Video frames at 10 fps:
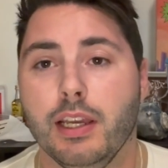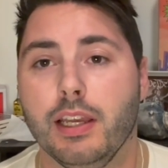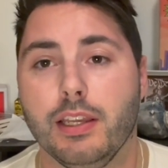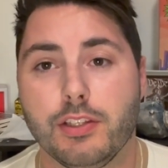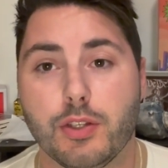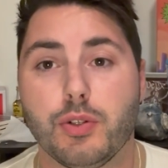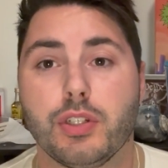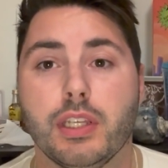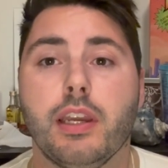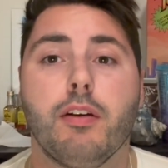is
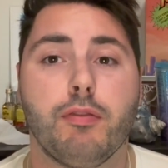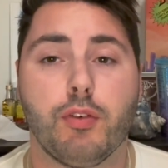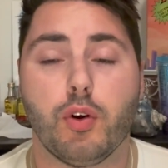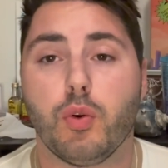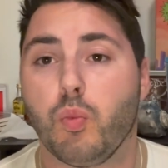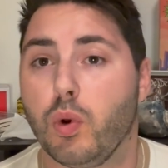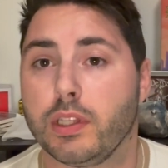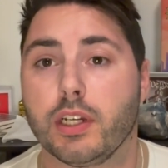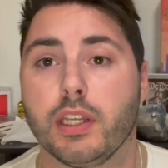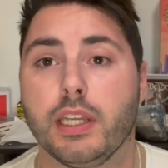usually food, what
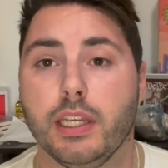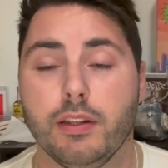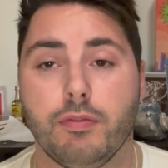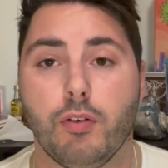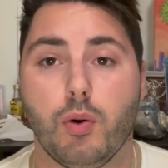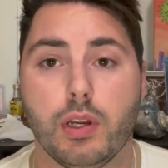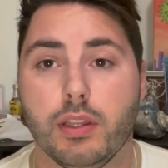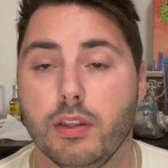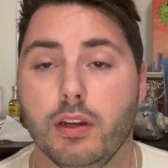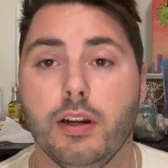they're gonna eat for
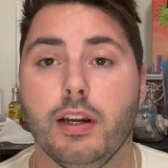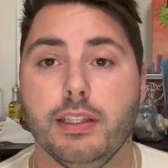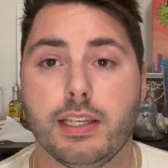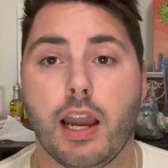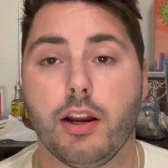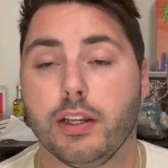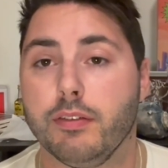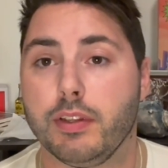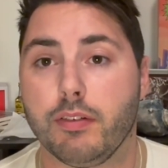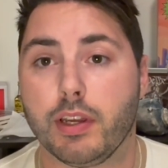their entirety of
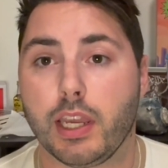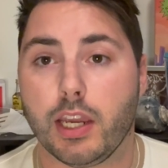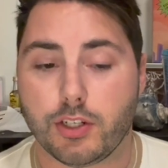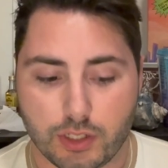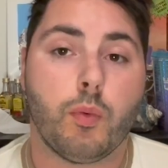their vacation.